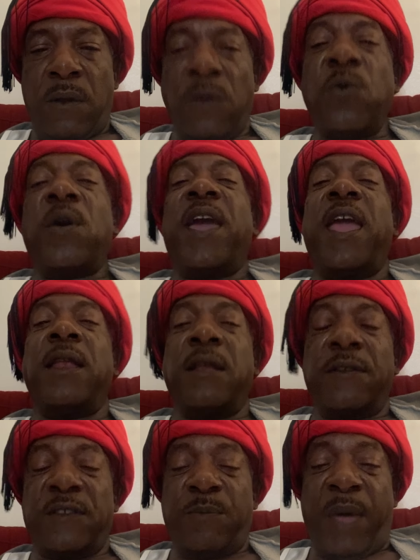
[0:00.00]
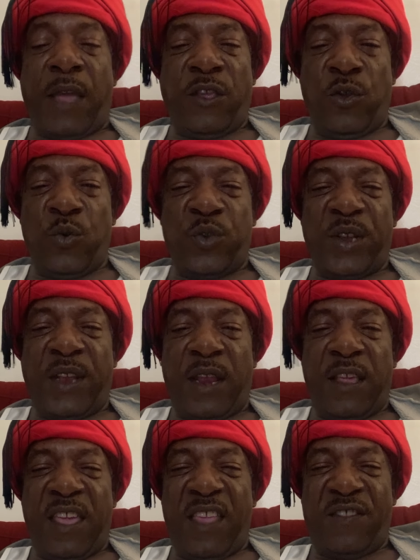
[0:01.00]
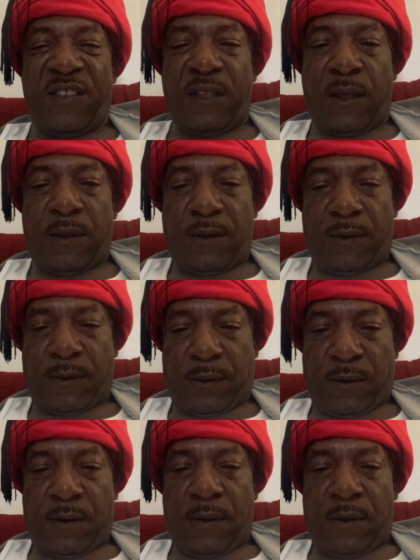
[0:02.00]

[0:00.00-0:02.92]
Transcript: You hate us by using that against us.